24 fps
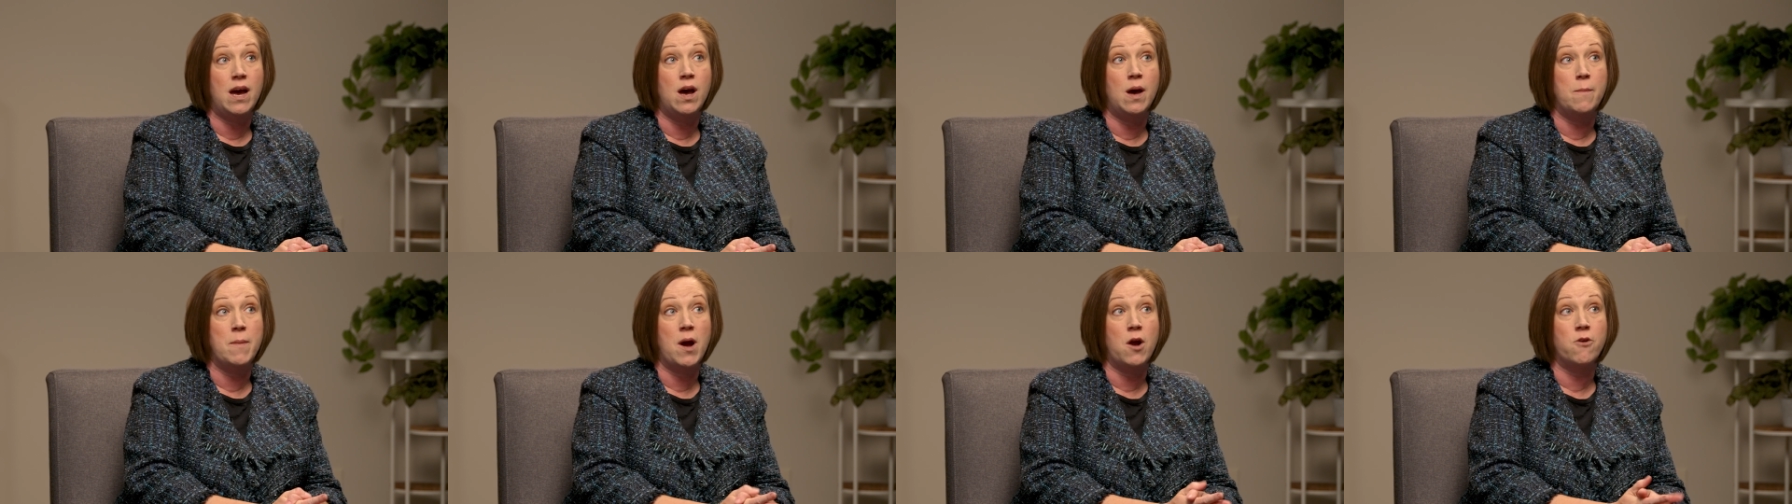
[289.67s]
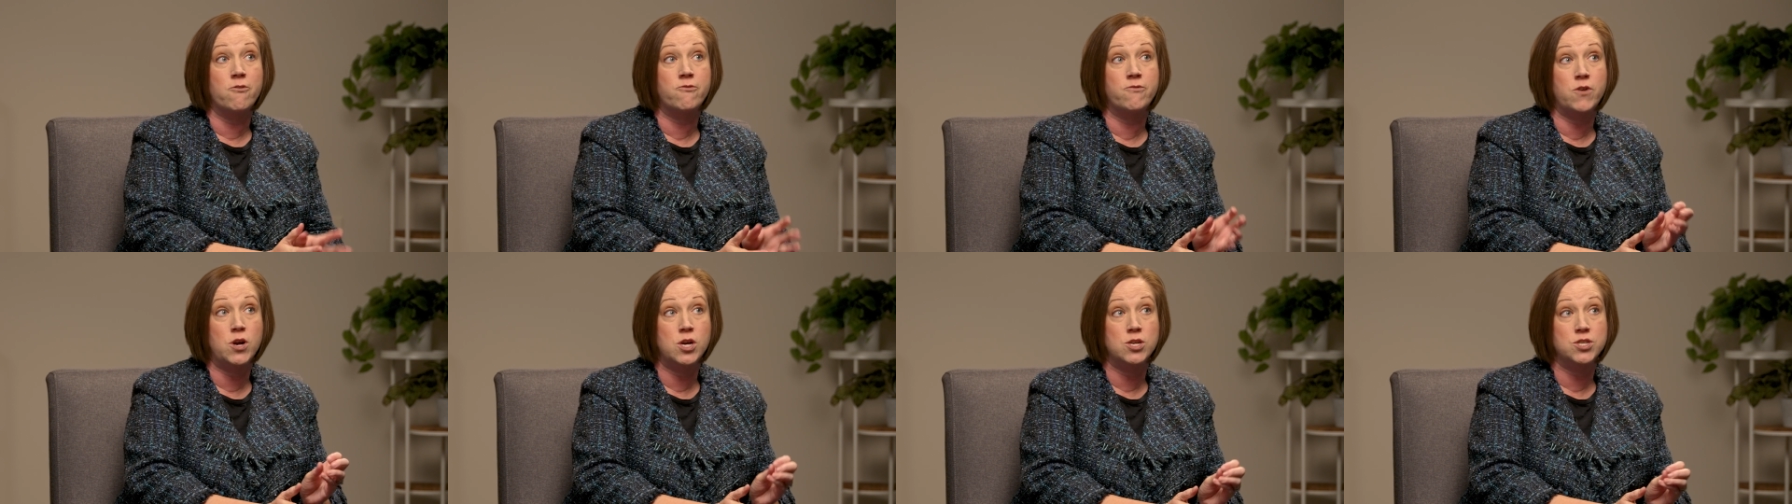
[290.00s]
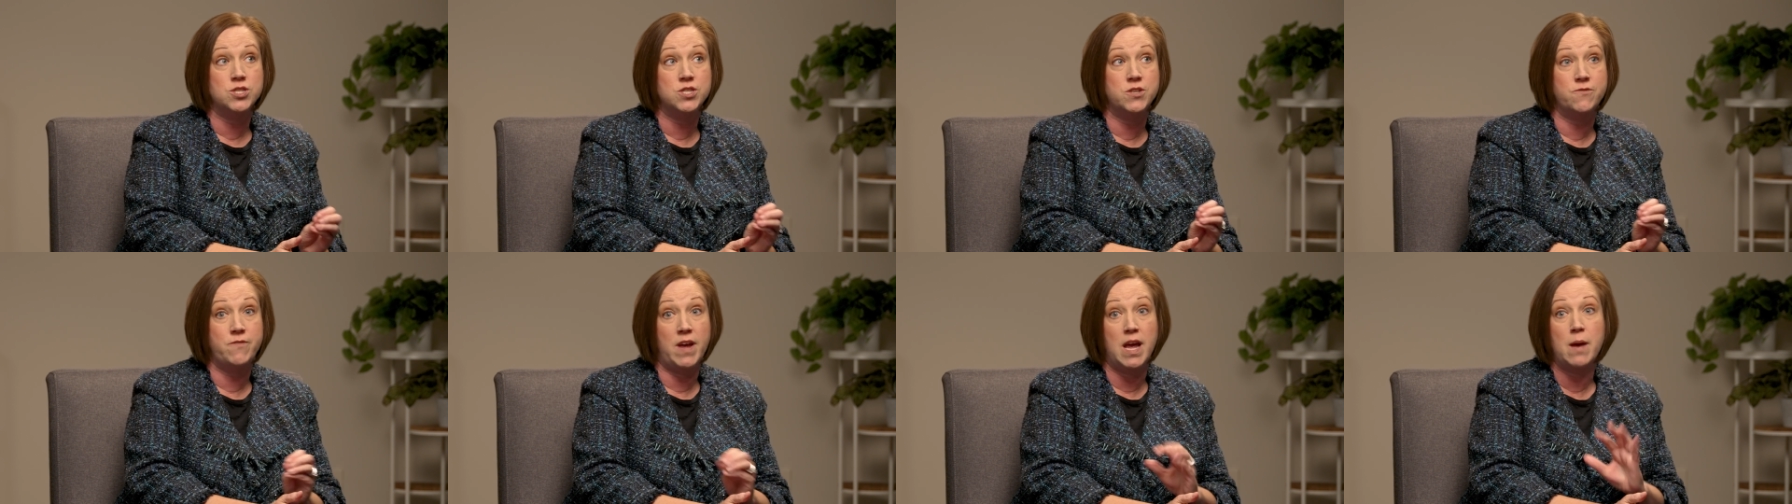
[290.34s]
our
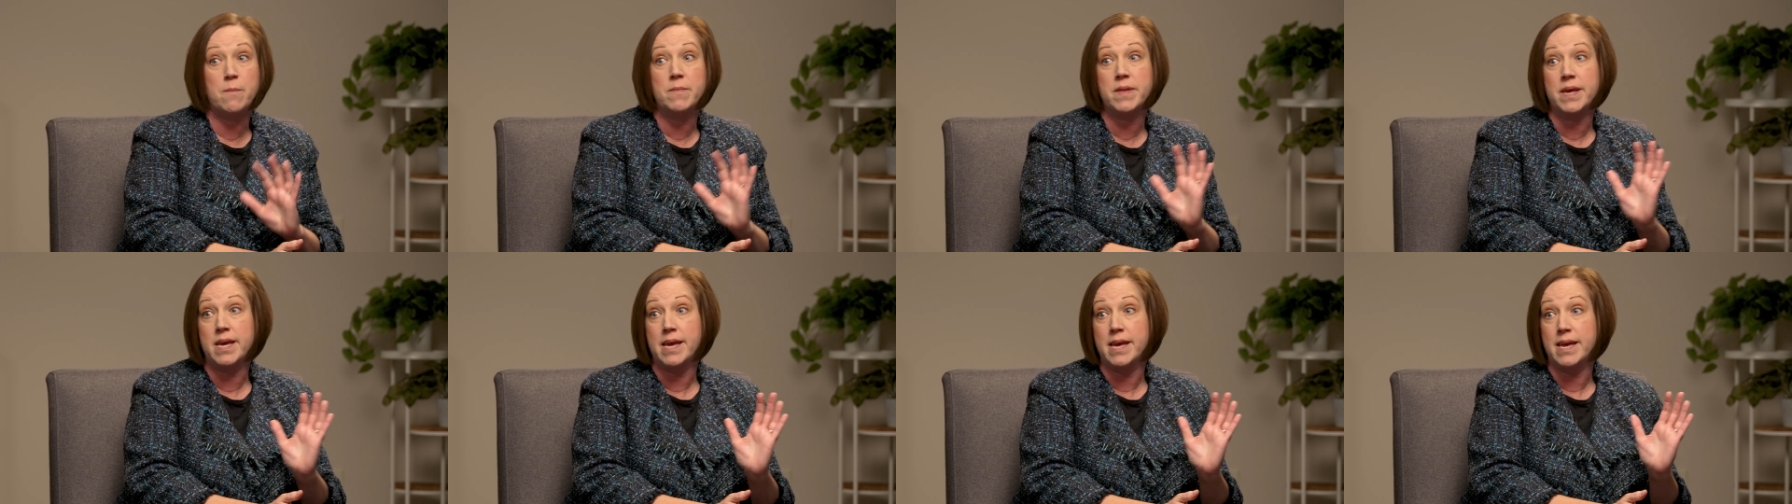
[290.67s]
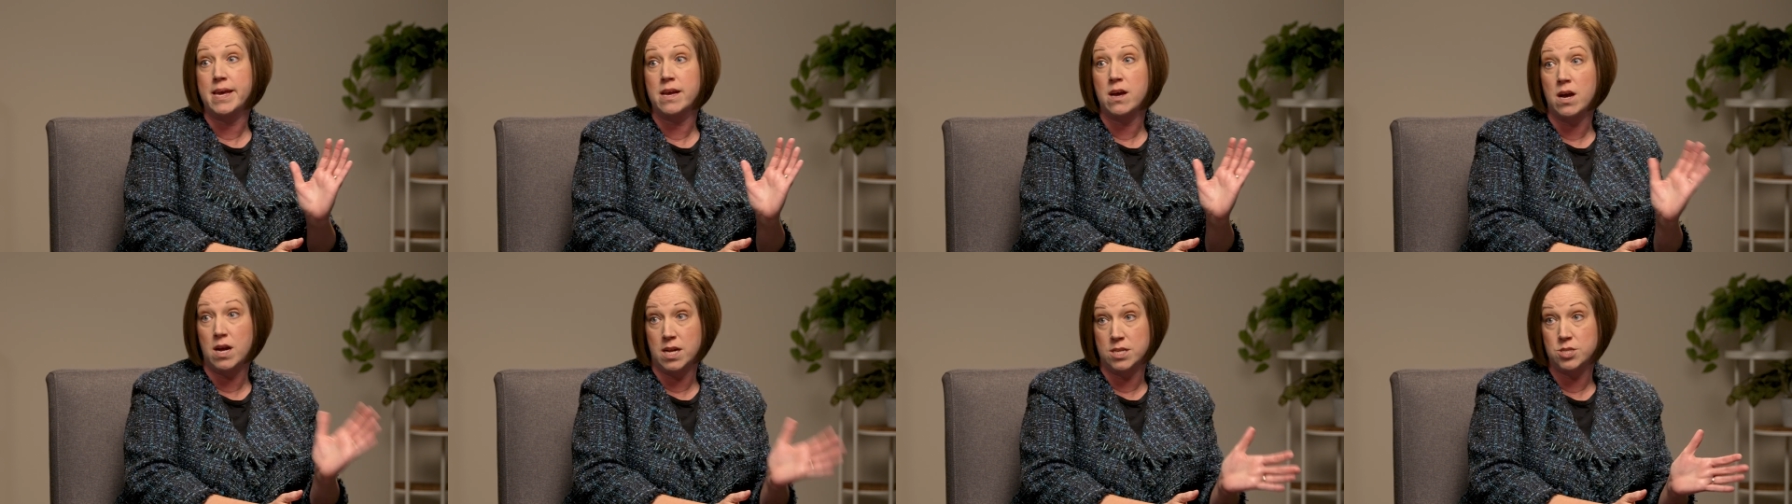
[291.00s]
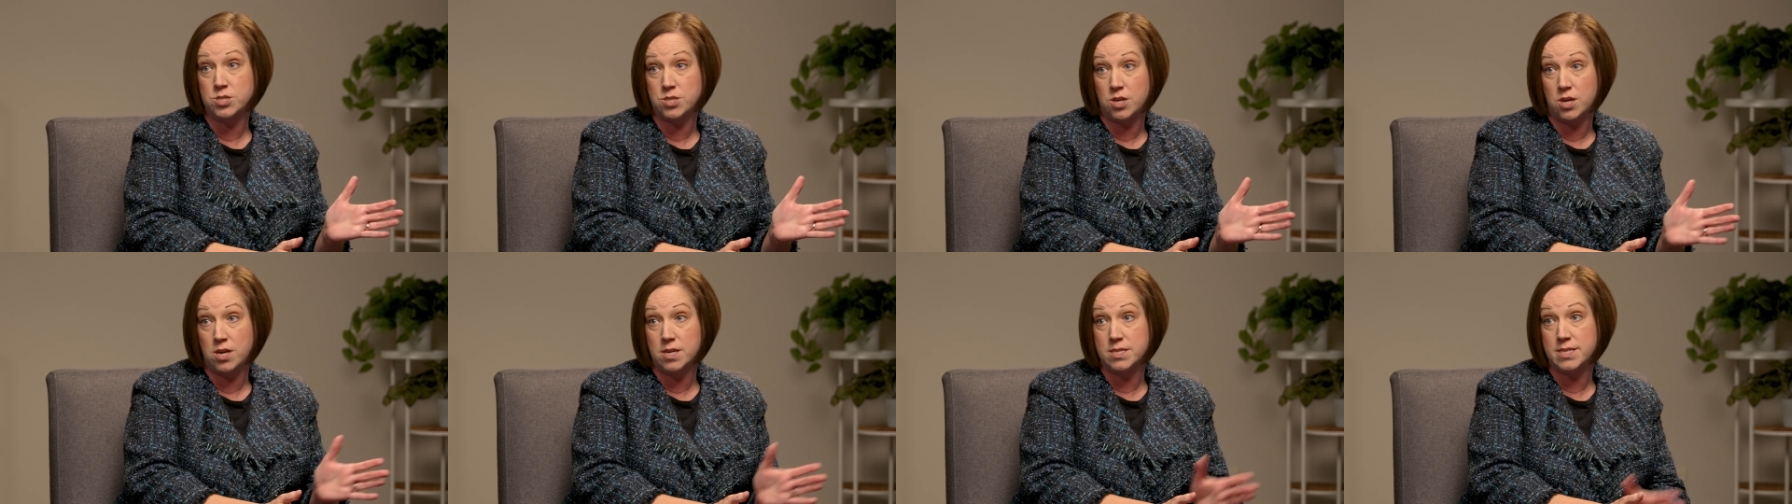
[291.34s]
first family
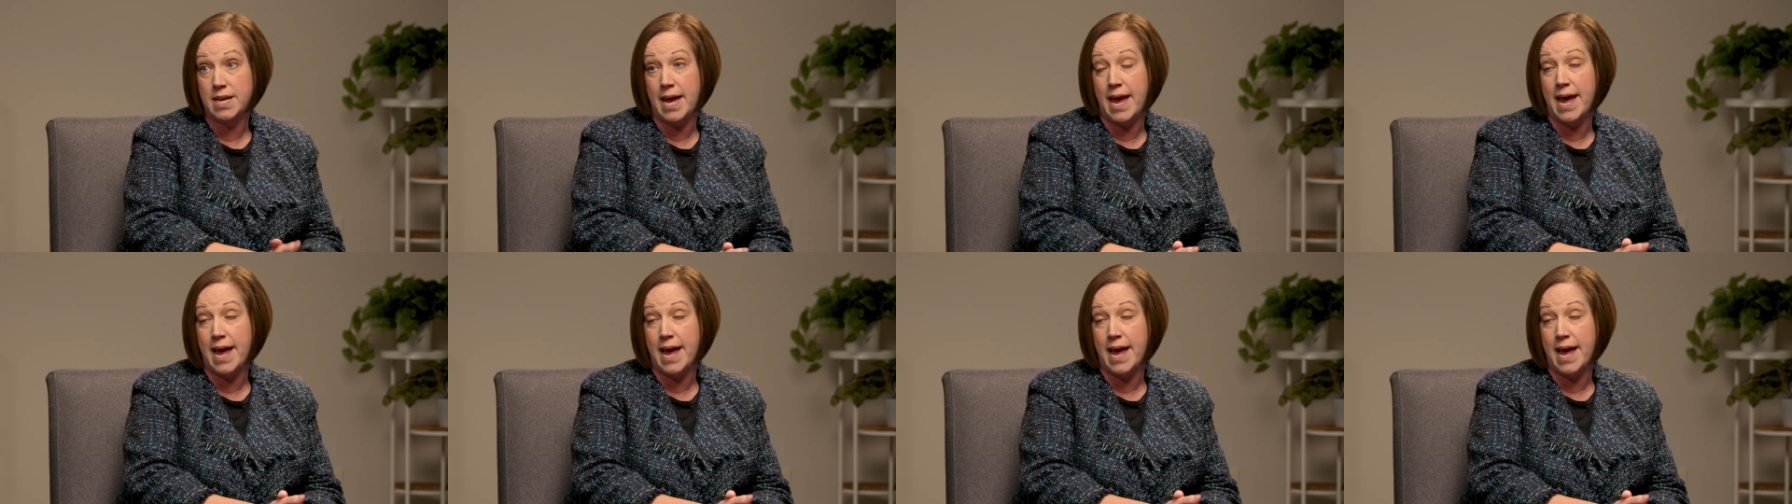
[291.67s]
concert